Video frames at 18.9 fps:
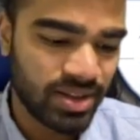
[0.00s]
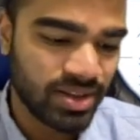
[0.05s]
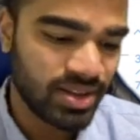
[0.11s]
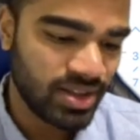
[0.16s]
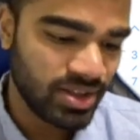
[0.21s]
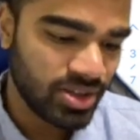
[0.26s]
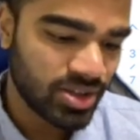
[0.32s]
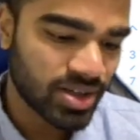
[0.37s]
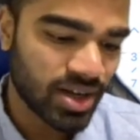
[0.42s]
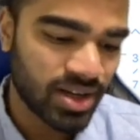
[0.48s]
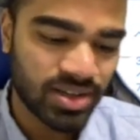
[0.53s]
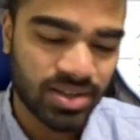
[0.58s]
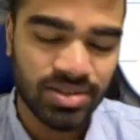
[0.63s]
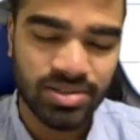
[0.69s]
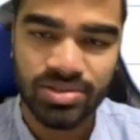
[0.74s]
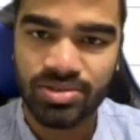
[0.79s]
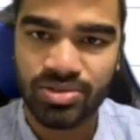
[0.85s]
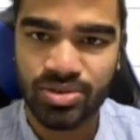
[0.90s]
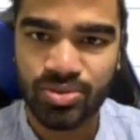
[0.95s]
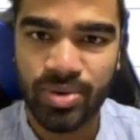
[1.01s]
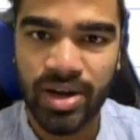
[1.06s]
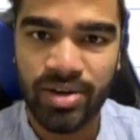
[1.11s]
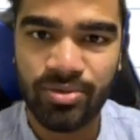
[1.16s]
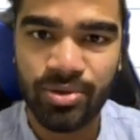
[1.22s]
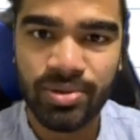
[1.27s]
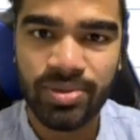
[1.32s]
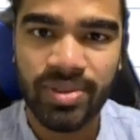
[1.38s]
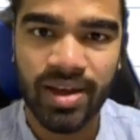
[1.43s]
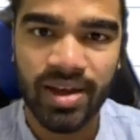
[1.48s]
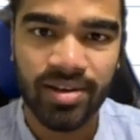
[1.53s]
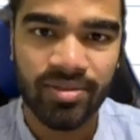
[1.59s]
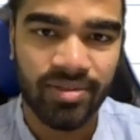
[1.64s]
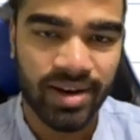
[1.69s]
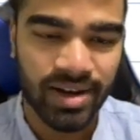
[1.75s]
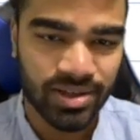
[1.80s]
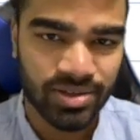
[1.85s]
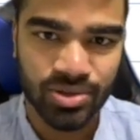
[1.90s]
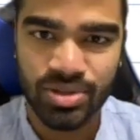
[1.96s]
You can't square root that,
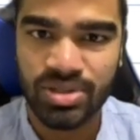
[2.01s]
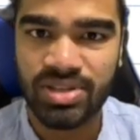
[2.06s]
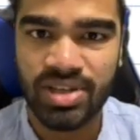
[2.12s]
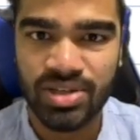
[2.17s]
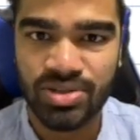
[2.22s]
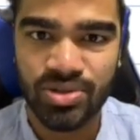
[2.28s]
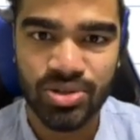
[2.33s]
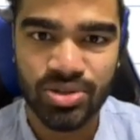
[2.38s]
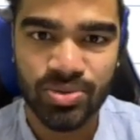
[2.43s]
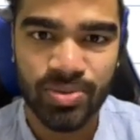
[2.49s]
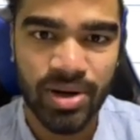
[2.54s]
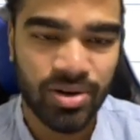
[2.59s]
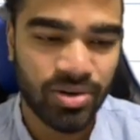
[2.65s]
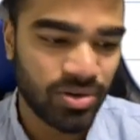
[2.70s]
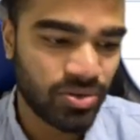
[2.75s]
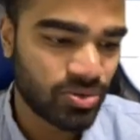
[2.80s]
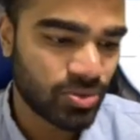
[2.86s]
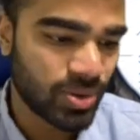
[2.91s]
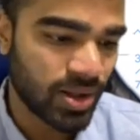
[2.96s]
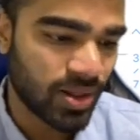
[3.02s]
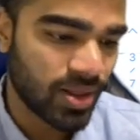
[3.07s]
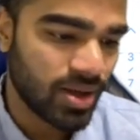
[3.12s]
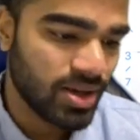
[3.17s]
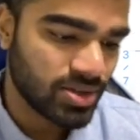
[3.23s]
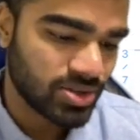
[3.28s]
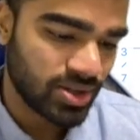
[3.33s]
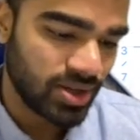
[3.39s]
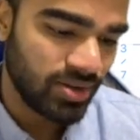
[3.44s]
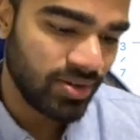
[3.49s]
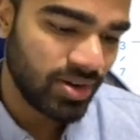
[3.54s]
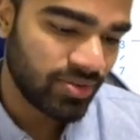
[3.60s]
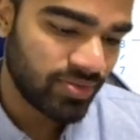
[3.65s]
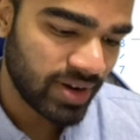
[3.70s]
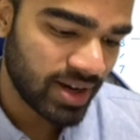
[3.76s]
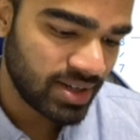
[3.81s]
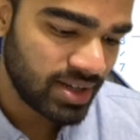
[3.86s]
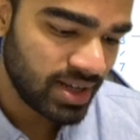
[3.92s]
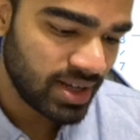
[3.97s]
right? Because there's no square root of 12. So even if
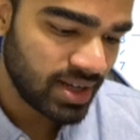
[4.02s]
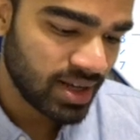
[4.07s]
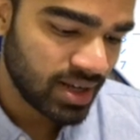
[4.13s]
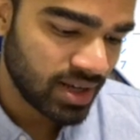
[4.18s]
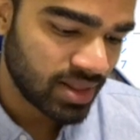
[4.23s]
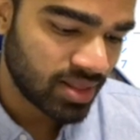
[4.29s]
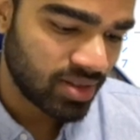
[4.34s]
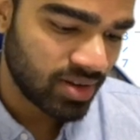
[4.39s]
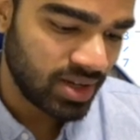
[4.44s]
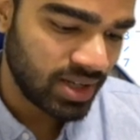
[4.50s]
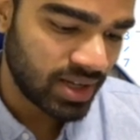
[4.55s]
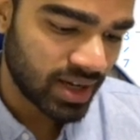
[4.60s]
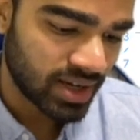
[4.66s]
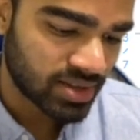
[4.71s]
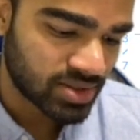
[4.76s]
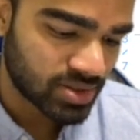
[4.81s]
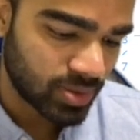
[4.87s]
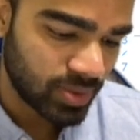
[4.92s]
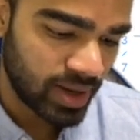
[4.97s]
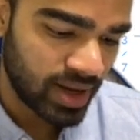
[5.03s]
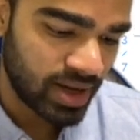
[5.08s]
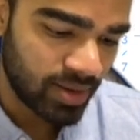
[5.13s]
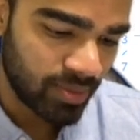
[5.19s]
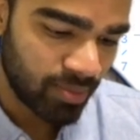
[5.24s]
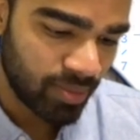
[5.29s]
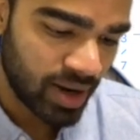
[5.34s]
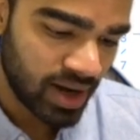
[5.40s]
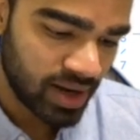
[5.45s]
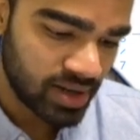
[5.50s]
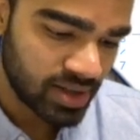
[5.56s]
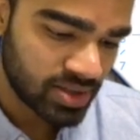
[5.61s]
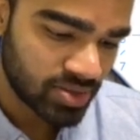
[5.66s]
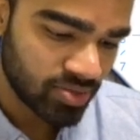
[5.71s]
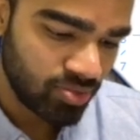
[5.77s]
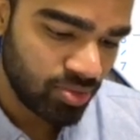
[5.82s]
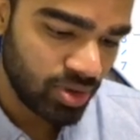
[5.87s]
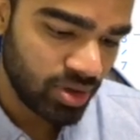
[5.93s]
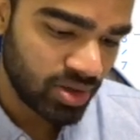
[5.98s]
I did 3x squared minus
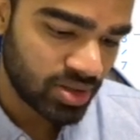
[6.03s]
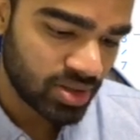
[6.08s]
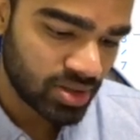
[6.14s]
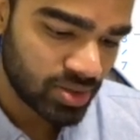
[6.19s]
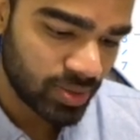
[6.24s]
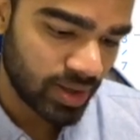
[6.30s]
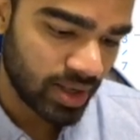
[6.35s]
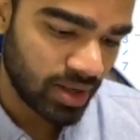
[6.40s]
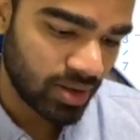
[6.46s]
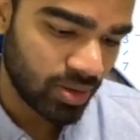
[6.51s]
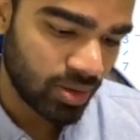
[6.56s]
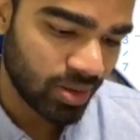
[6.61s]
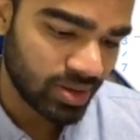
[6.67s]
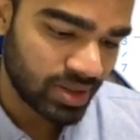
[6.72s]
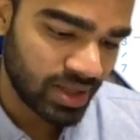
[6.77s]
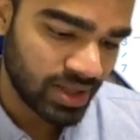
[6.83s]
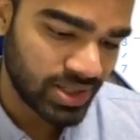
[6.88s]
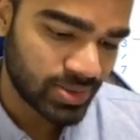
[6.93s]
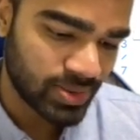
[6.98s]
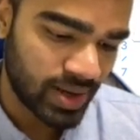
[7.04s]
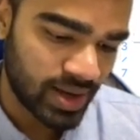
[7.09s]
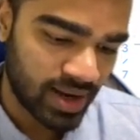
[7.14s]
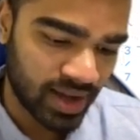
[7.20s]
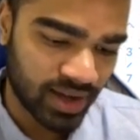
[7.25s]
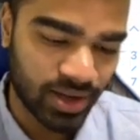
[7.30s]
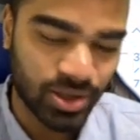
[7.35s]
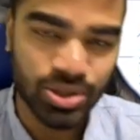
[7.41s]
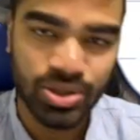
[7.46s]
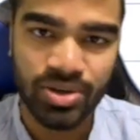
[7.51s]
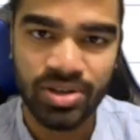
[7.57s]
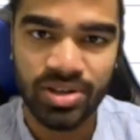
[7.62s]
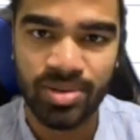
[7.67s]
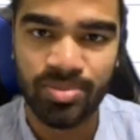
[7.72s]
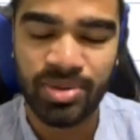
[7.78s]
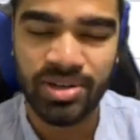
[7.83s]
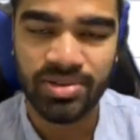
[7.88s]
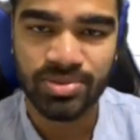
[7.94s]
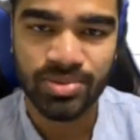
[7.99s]
root 12 whole thing squared, like I showed you in the
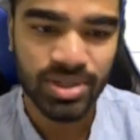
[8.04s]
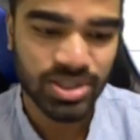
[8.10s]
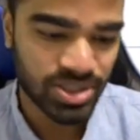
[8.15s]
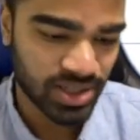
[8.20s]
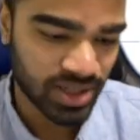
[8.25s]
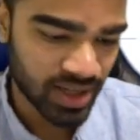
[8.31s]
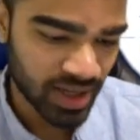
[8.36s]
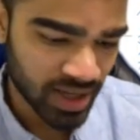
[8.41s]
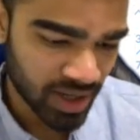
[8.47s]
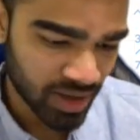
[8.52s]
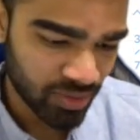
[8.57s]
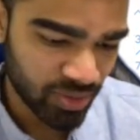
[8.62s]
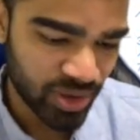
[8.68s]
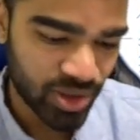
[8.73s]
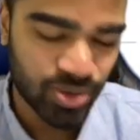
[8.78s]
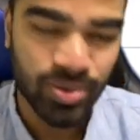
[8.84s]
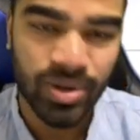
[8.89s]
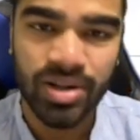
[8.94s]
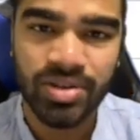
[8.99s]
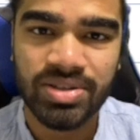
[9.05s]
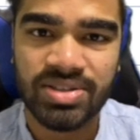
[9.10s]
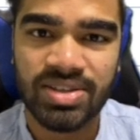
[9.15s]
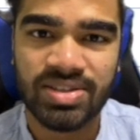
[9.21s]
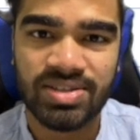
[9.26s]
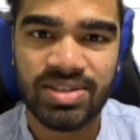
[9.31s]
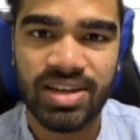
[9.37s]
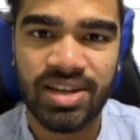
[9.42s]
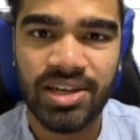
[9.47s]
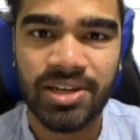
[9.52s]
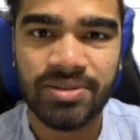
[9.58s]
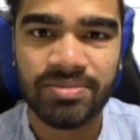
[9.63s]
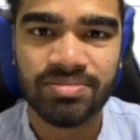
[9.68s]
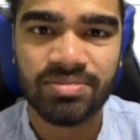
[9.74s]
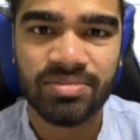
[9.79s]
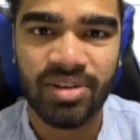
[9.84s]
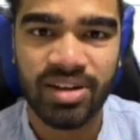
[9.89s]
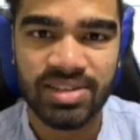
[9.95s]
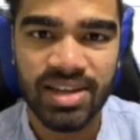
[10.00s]
previous question, root 12 is a set.
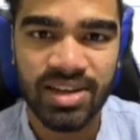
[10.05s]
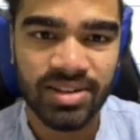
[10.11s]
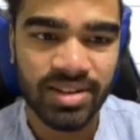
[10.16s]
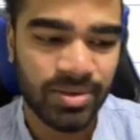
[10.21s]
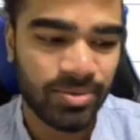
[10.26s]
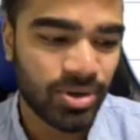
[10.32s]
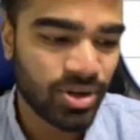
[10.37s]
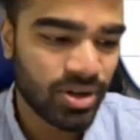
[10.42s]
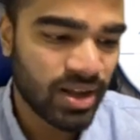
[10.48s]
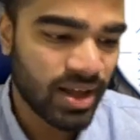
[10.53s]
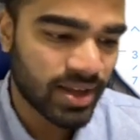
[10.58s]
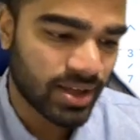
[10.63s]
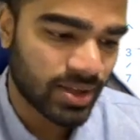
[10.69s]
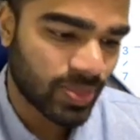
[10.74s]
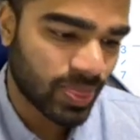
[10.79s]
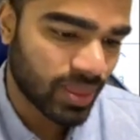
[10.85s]
It's ugly. We don't like it.